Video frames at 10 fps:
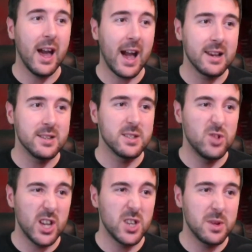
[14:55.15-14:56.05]
and
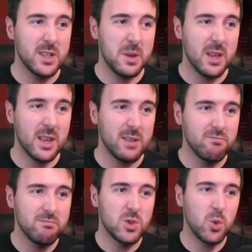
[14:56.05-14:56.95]
genuinely speaking,
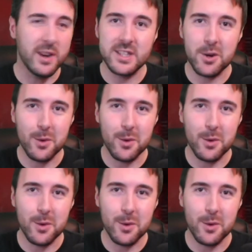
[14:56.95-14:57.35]
quite